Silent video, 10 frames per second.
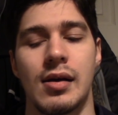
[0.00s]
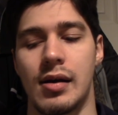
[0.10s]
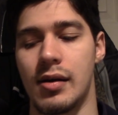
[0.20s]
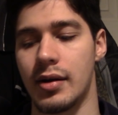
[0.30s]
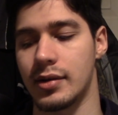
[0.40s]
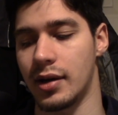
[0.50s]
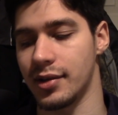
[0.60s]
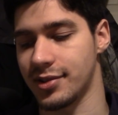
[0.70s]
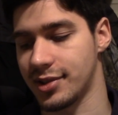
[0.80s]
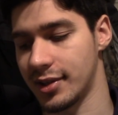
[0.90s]
Alright
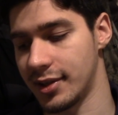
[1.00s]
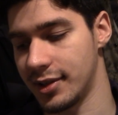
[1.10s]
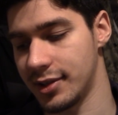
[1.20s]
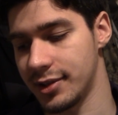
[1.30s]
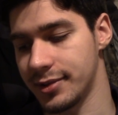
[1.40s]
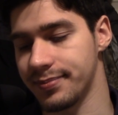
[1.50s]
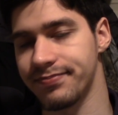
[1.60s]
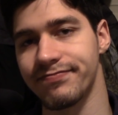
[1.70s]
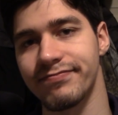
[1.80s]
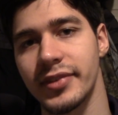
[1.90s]
guys,
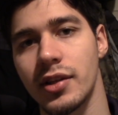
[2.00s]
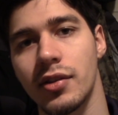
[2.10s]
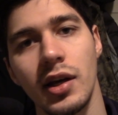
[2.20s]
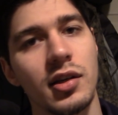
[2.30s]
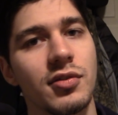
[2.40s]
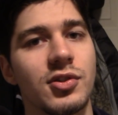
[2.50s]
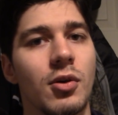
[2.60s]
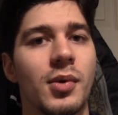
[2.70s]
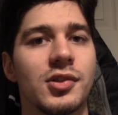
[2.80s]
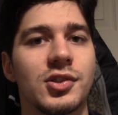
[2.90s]
thank you
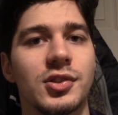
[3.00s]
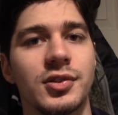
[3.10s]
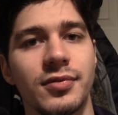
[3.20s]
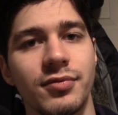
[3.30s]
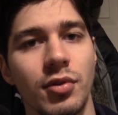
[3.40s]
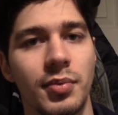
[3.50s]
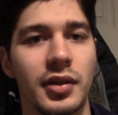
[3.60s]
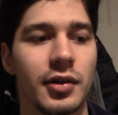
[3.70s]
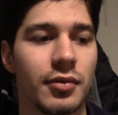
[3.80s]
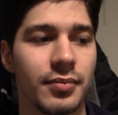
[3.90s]
so much for
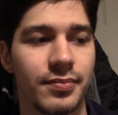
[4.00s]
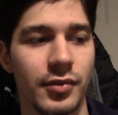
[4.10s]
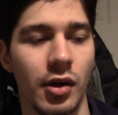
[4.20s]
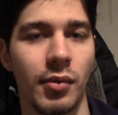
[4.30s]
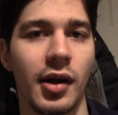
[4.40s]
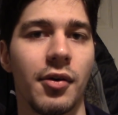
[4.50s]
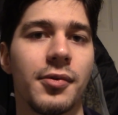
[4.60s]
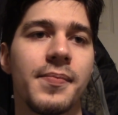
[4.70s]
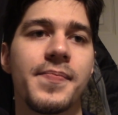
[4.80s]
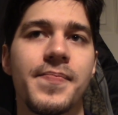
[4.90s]
being
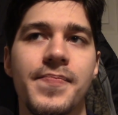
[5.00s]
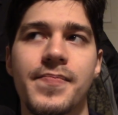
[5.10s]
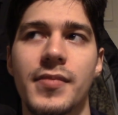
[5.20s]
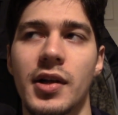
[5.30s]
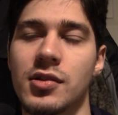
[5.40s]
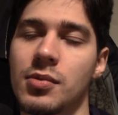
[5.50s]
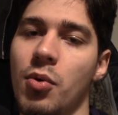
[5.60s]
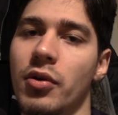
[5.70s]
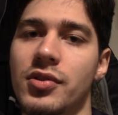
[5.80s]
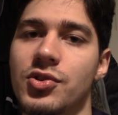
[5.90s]
around and
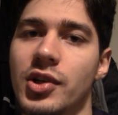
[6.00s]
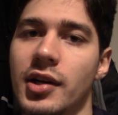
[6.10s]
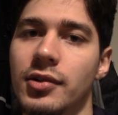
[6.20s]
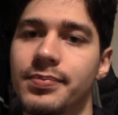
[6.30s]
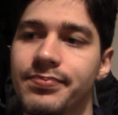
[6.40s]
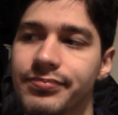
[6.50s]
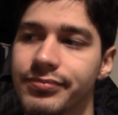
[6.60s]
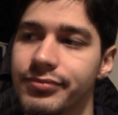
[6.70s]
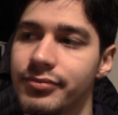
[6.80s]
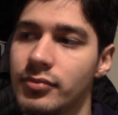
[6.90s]
supporting this channel.
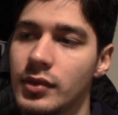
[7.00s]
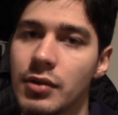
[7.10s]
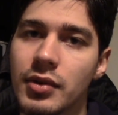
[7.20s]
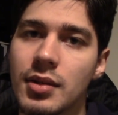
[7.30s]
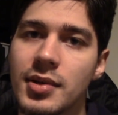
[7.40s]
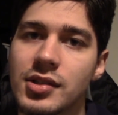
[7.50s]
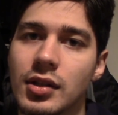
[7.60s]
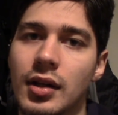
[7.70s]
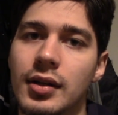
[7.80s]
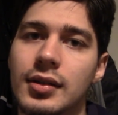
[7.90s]
It really means a
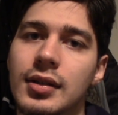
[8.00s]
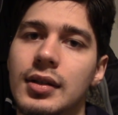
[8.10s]
lot.